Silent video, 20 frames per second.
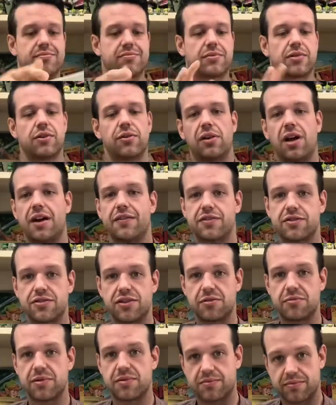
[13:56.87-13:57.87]
Go live
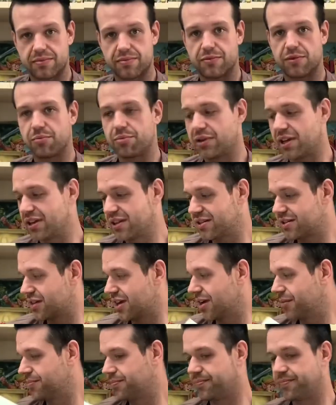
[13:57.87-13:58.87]
stream and we'll play this
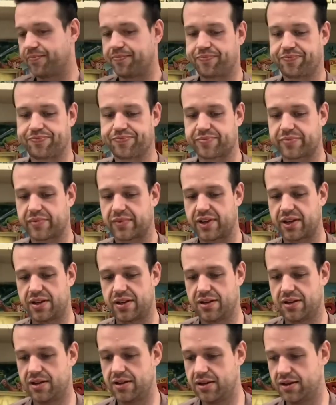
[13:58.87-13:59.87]
game.
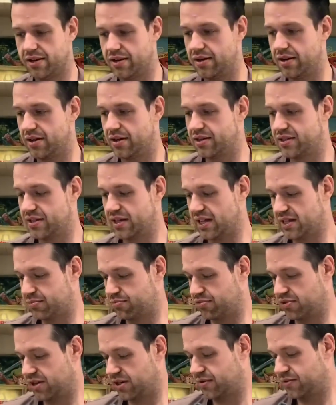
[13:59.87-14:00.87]
All right, so that's
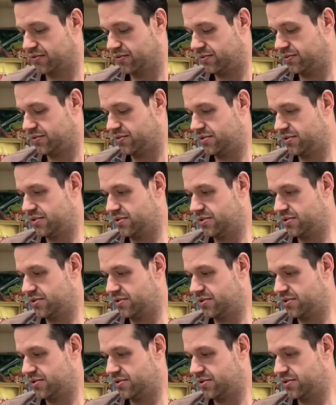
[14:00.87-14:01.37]
pretty cool.